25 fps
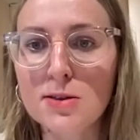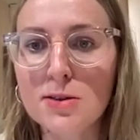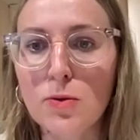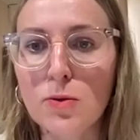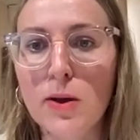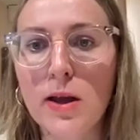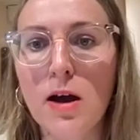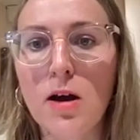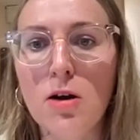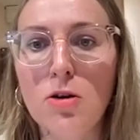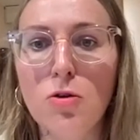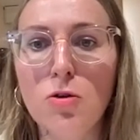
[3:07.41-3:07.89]
So
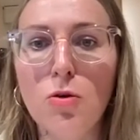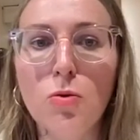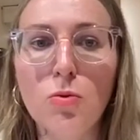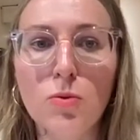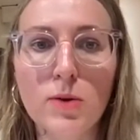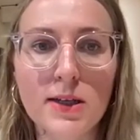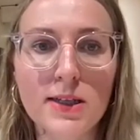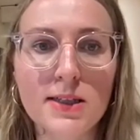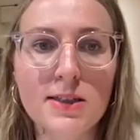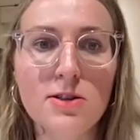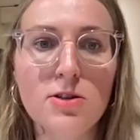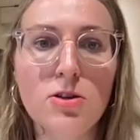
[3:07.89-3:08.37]
we are
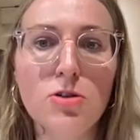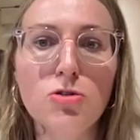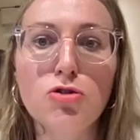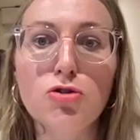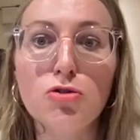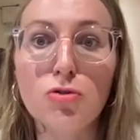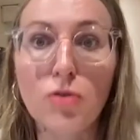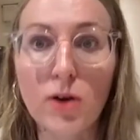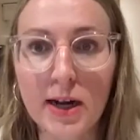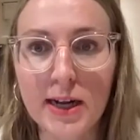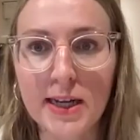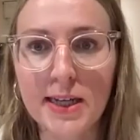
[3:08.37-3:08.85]
always
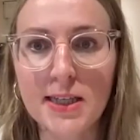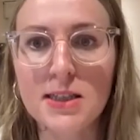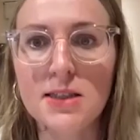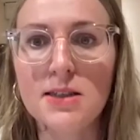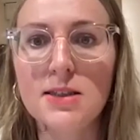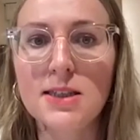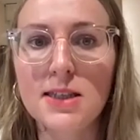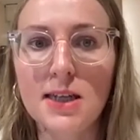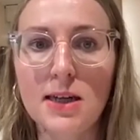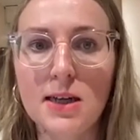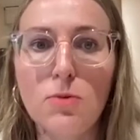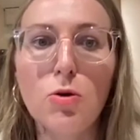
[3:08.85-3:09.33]
trying
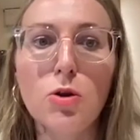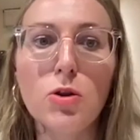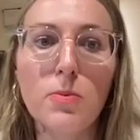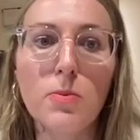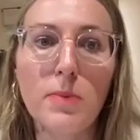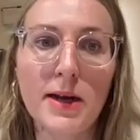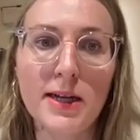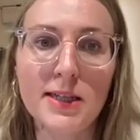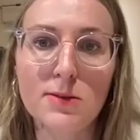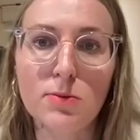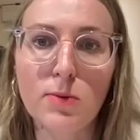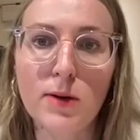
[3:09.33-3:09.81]
to see what the
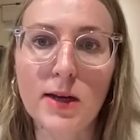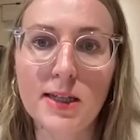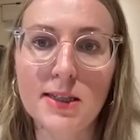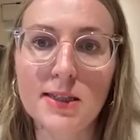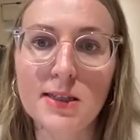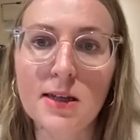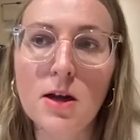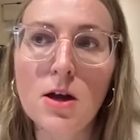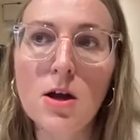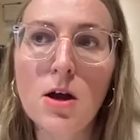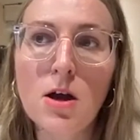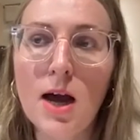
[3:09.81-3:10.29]
best
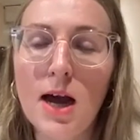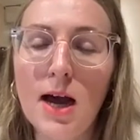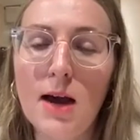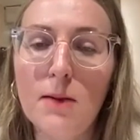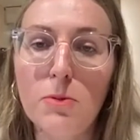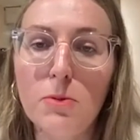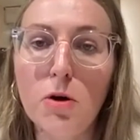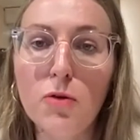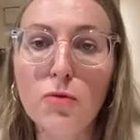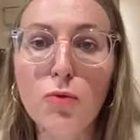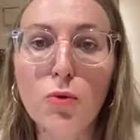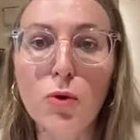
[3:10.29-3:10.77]
ways
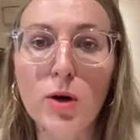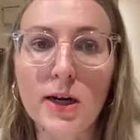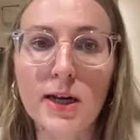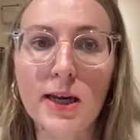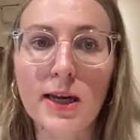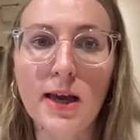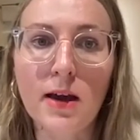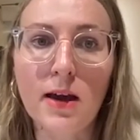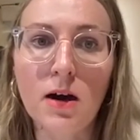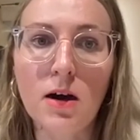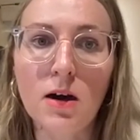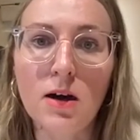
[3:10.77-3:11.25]
of
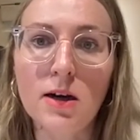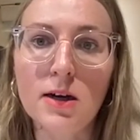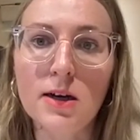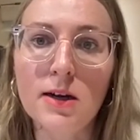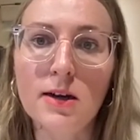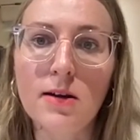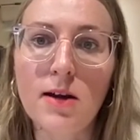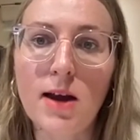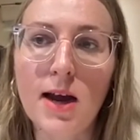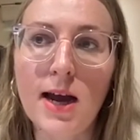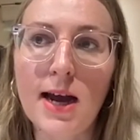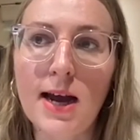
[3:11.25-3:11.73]
working
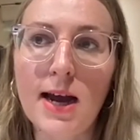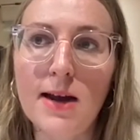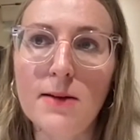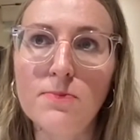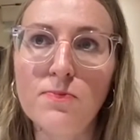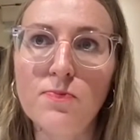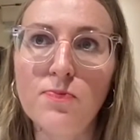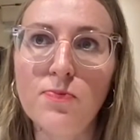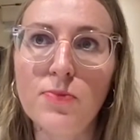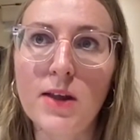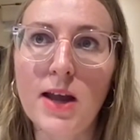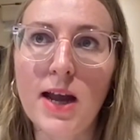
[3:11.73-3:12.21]
are,
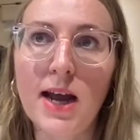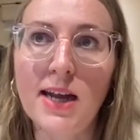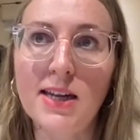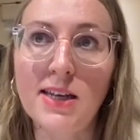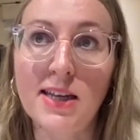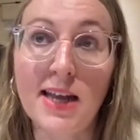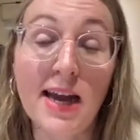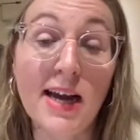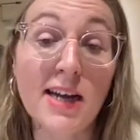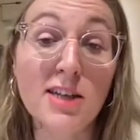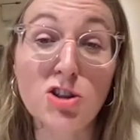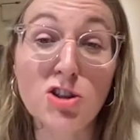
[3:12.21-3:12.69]
and
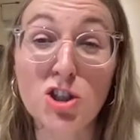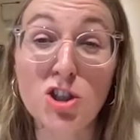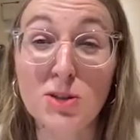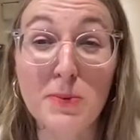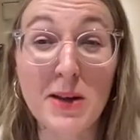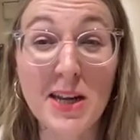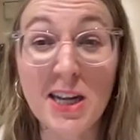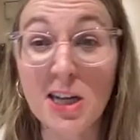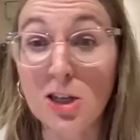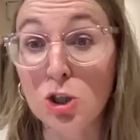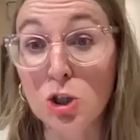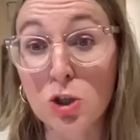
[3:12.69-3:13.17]

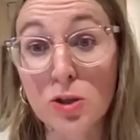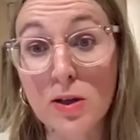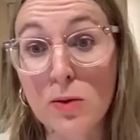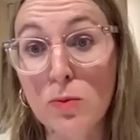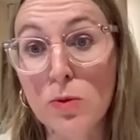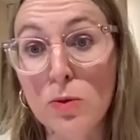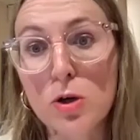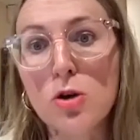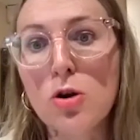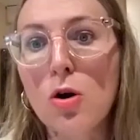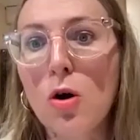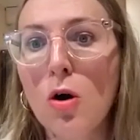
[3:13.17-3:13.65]
just making sure
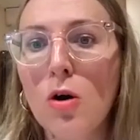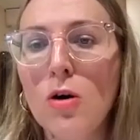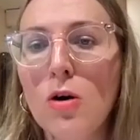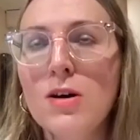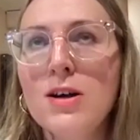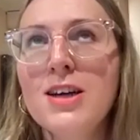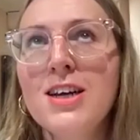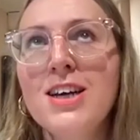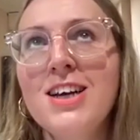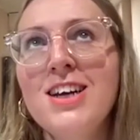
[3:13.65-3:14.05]
that we're not